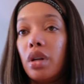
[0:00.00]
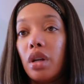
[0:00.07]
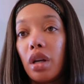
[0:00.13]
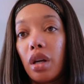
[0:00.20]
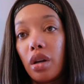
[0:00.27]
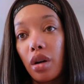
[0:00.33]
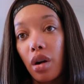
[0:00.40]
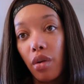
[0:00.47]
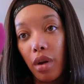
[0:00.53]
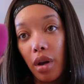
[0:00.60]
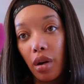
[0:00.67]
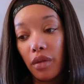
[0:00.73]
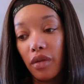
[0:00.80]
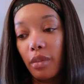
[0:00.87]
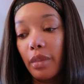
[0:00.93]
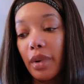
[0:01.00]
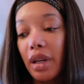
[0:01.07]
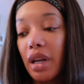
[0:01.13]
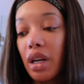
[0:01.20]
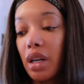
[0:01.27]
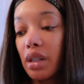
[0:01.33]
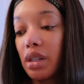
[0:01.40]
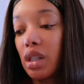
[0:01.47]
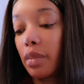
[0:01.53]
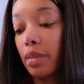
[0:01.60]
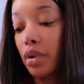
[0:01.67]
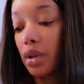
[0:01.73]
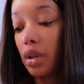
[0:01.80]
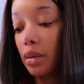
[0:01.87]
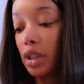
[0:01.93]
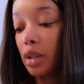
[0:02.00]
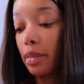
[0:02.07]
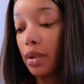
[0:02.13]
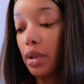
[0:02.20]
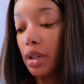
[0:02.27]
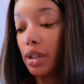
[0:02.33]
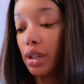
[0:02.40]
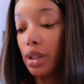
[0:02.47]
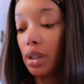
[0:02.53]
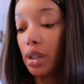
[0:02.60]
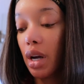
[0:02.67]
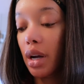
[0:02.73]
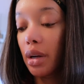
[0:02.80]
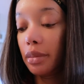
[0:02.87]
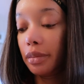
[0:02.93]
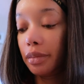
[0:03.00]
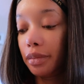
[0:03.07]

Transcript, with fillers: The good old elf blending sponge, sponge today.